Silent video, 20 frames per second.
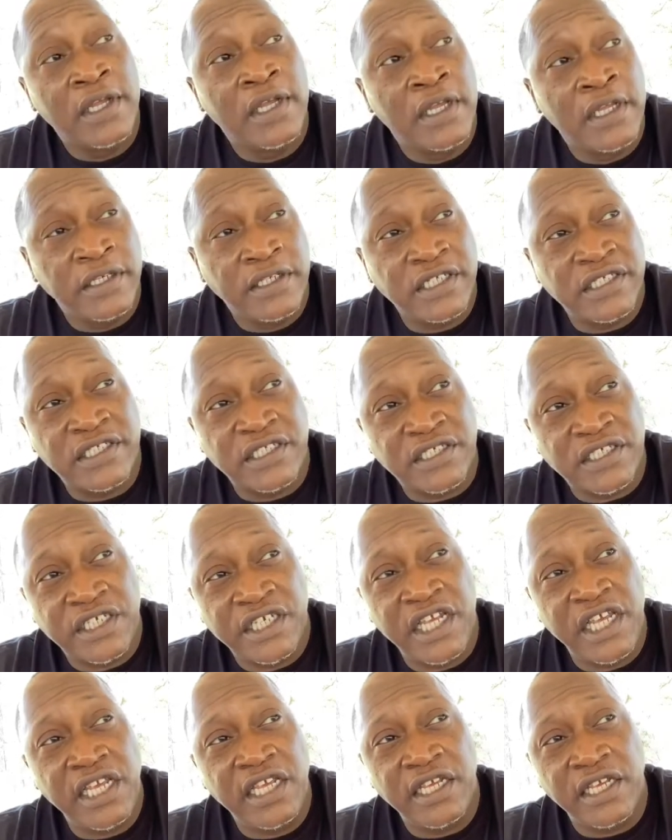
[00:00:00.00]
This is
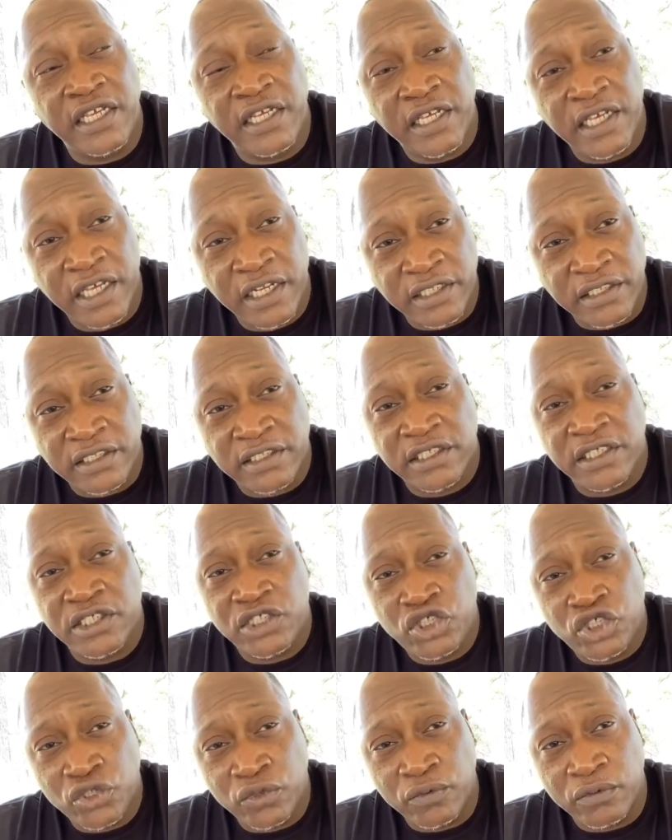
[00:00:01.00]
key and
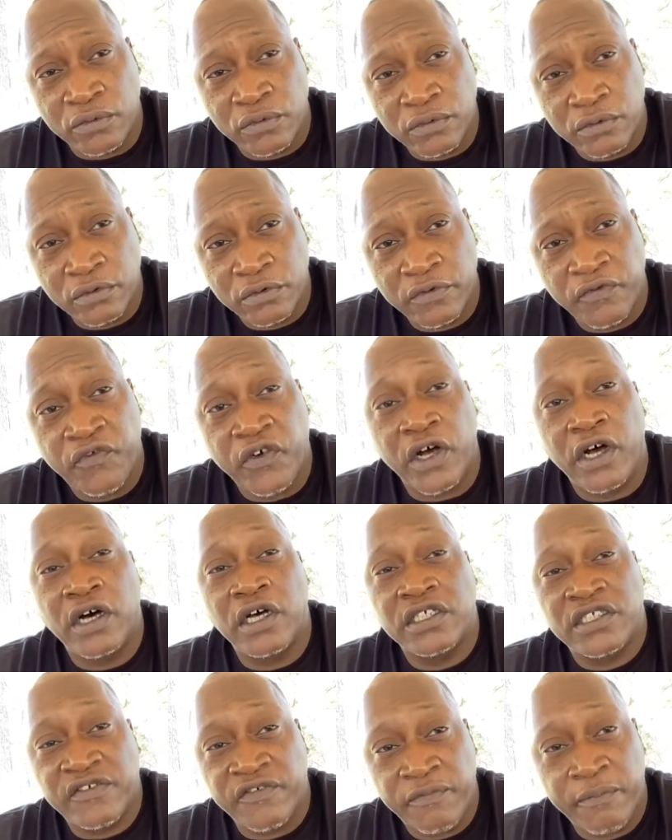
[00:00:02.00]
essential for
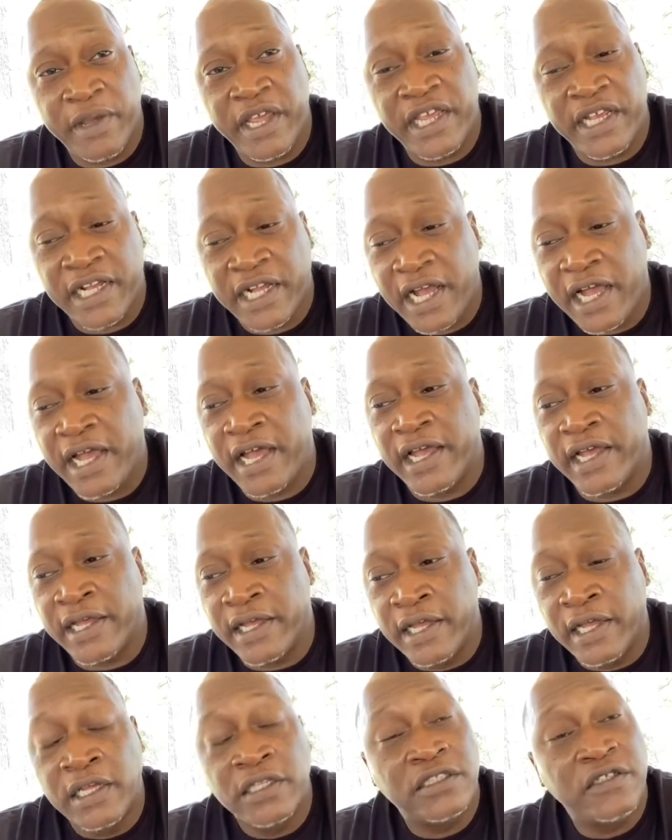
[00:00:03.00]
us of mankind
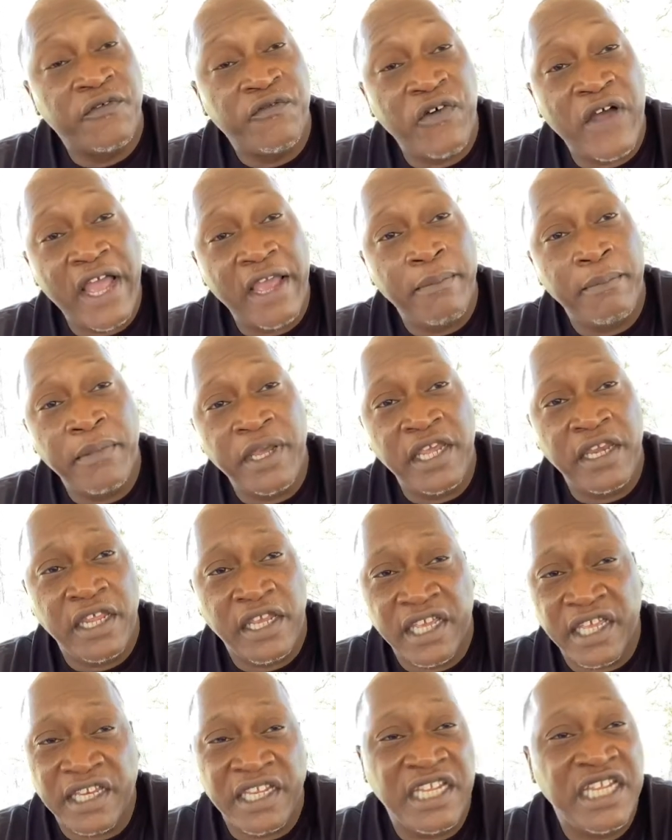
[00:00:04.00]
to find meaning
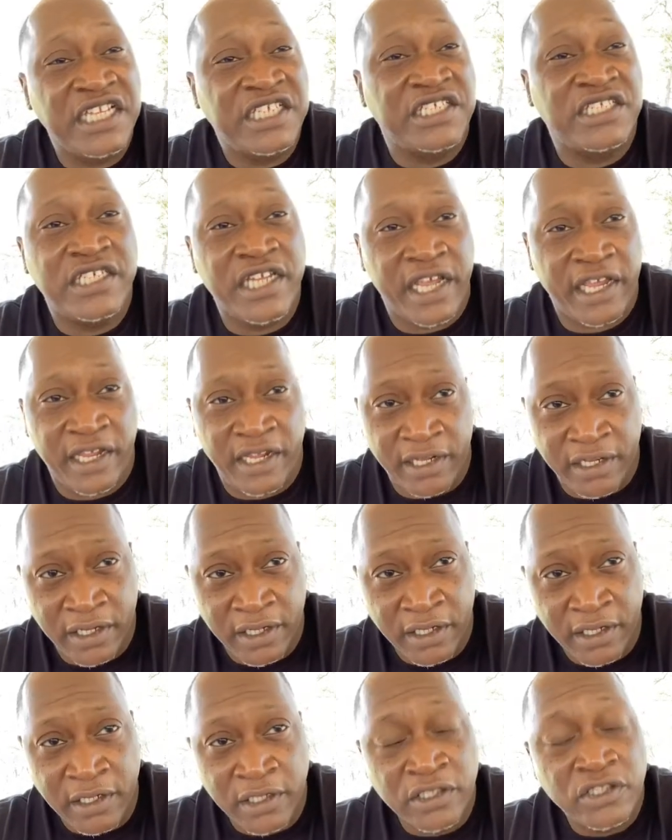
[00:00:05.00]
in each day,
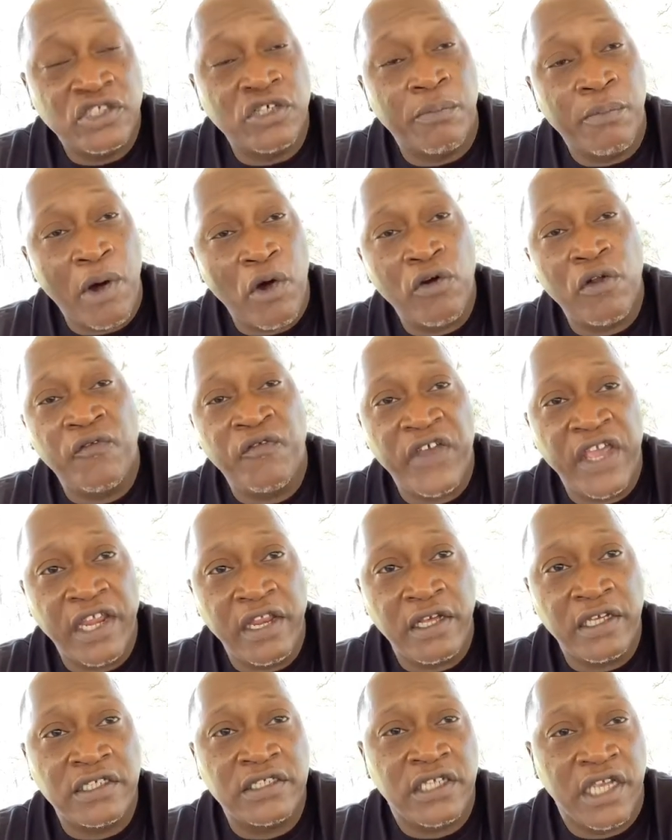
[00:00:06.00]
to motivate
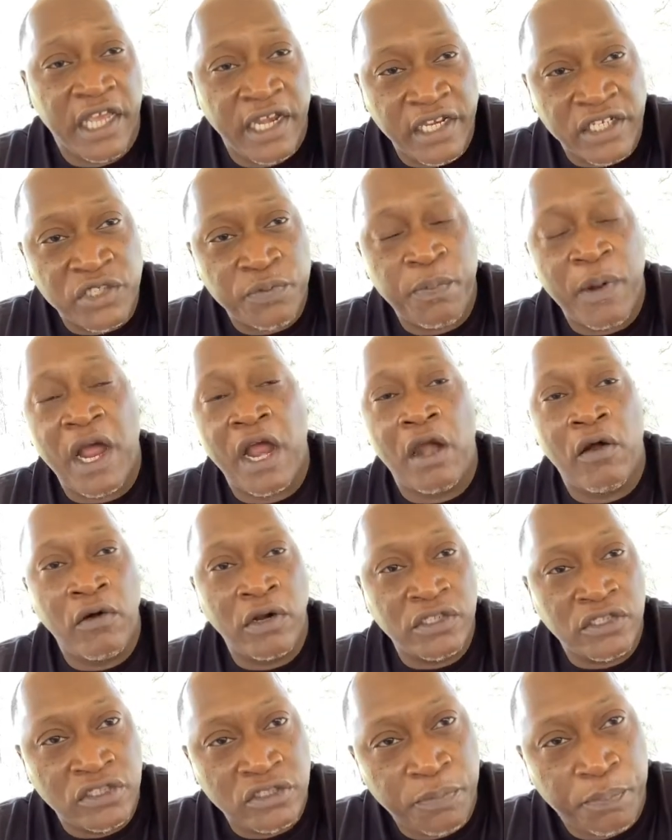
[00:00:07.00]
us and inspire
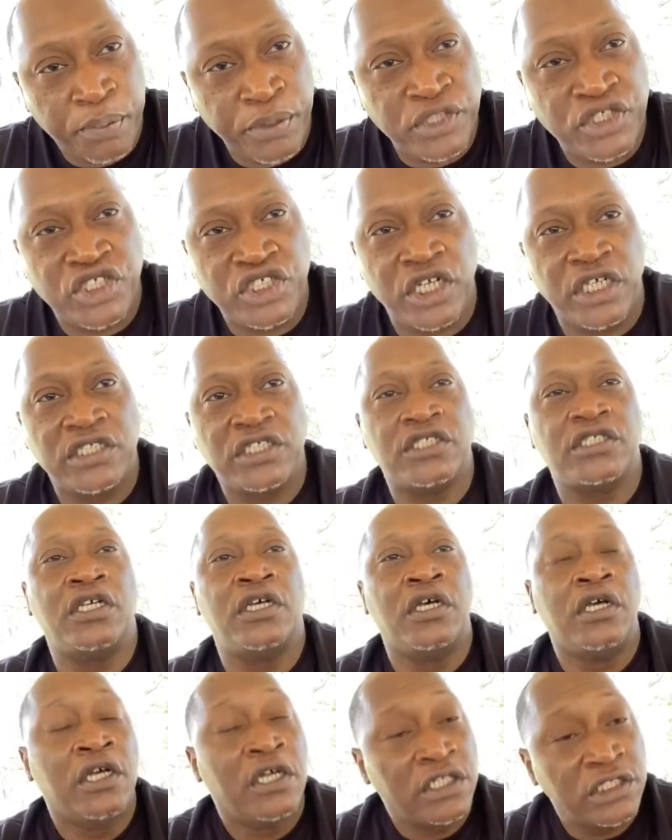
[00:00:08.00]
us, to push us
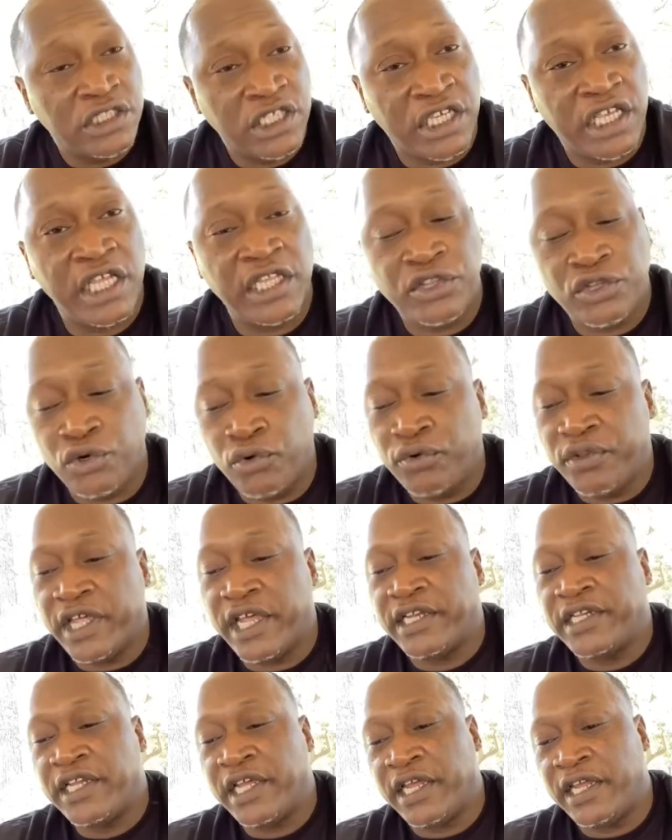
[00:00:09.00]
to get through
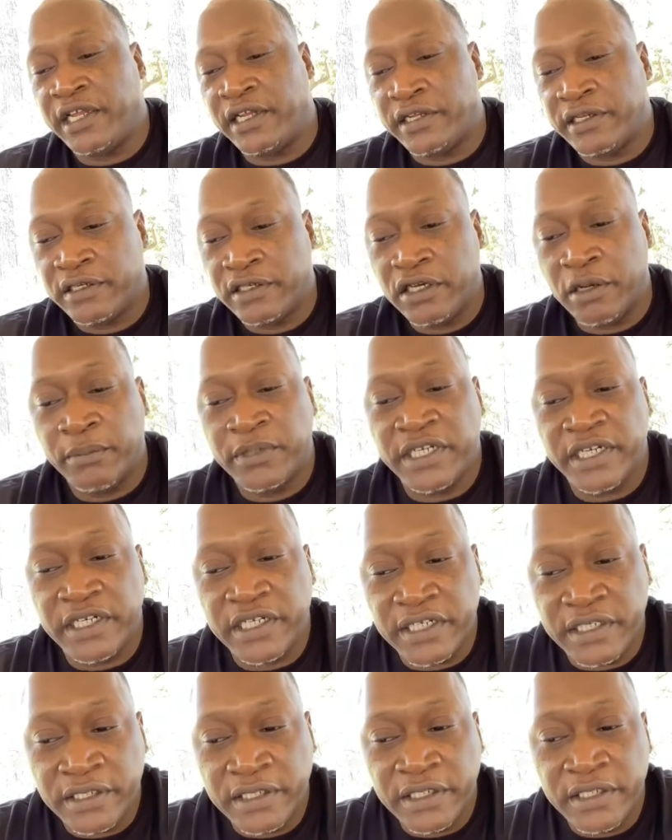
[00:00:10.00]
that day. Number
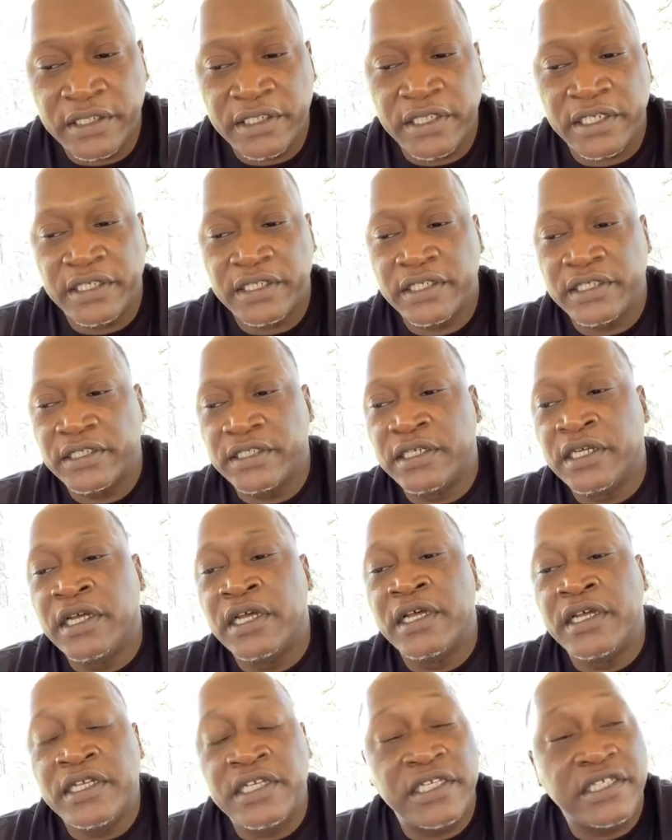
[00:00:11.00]

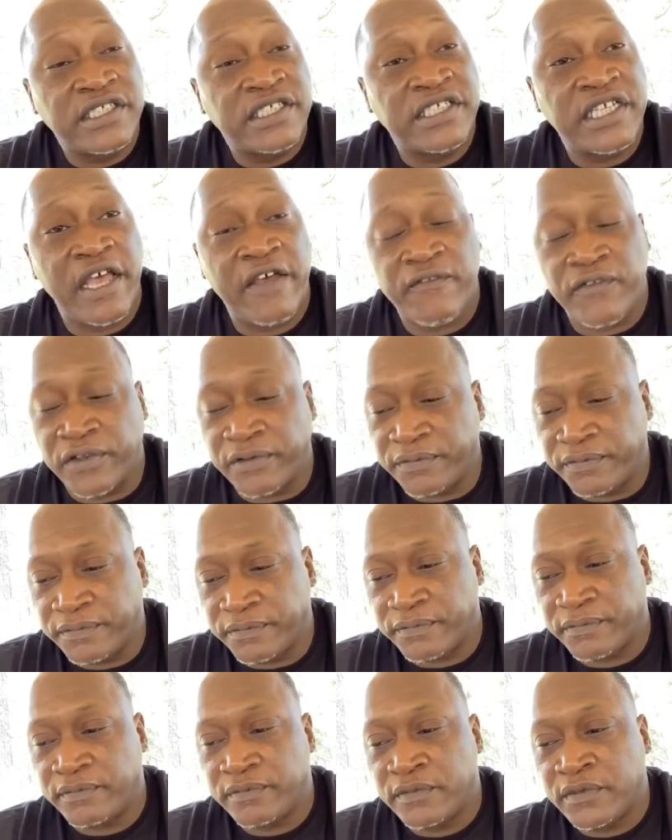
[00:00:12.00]
seven,
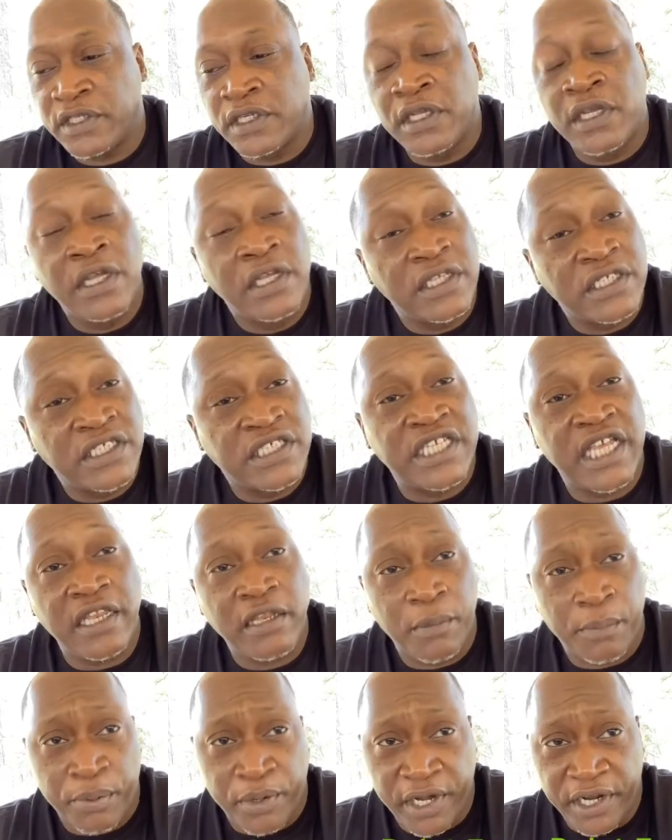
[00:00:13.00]

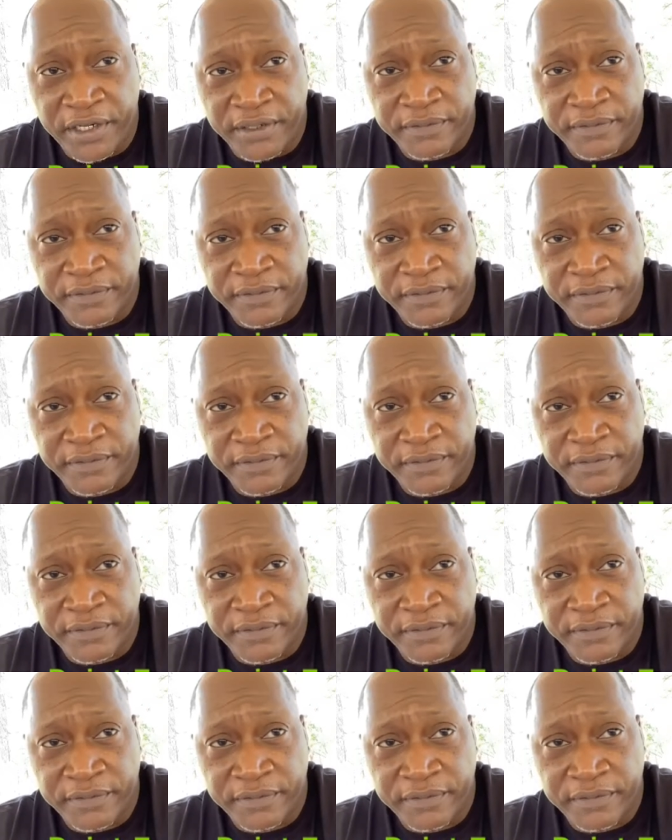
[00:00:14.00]
celebrate